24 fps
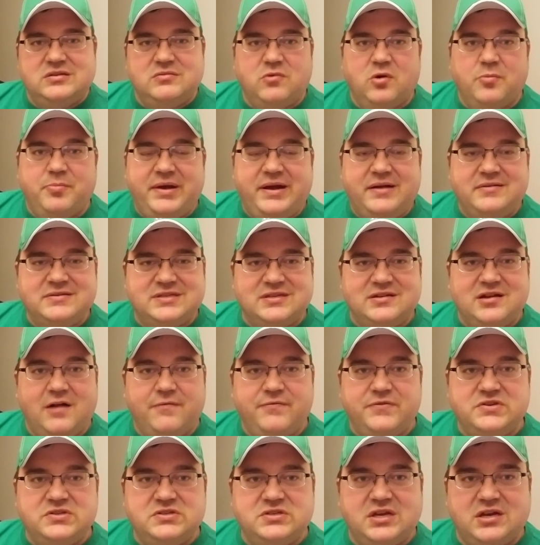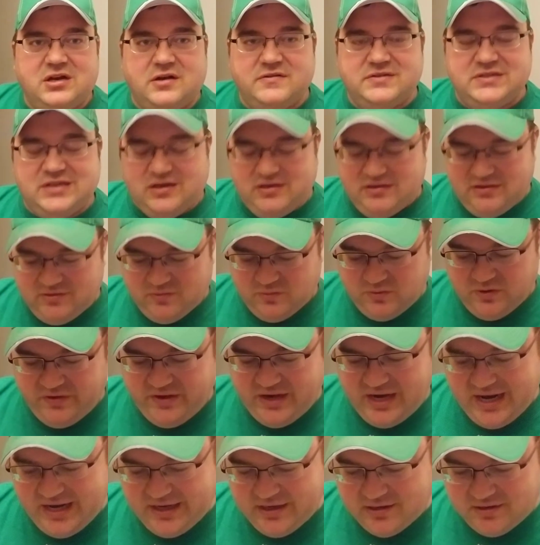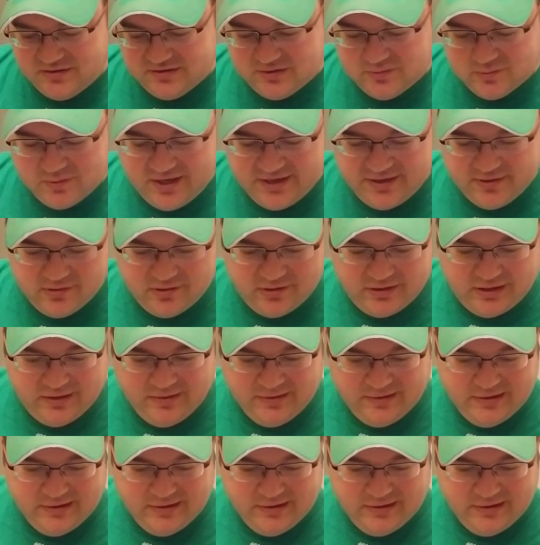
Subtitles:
were bouncing off the shelves at the one that I go to regularly.